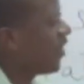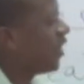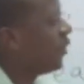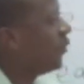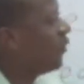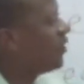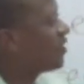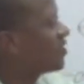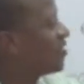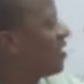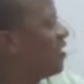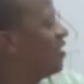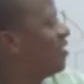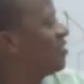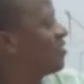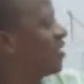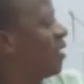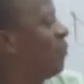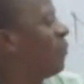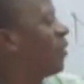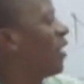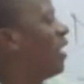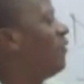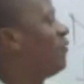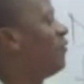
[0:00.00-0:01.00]
then we see
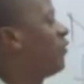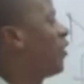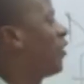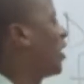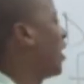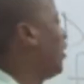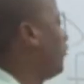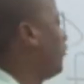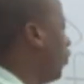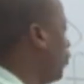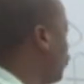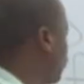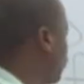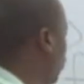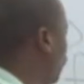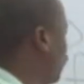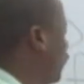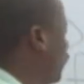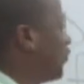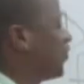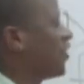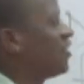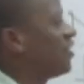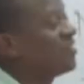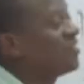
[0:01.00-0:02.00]
some graph graphological
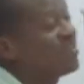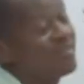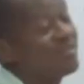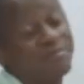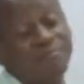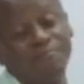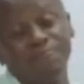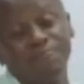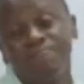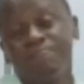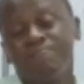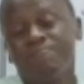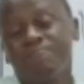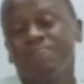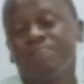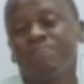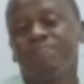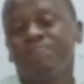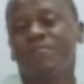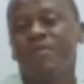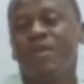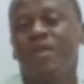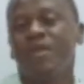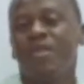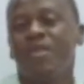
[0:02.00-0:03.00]
features.
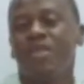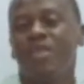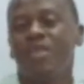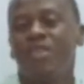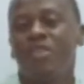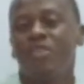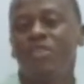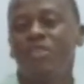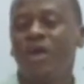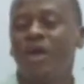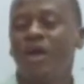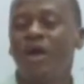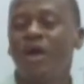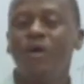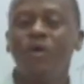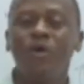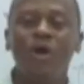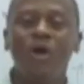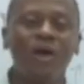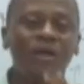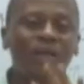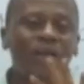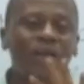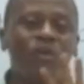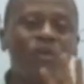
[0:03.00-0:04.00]
There,
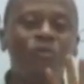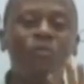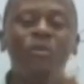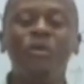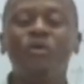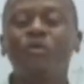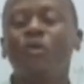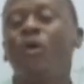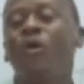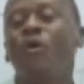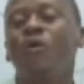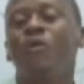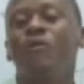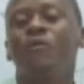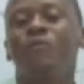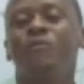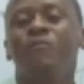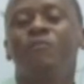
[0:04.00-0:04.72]
again, will be wrong.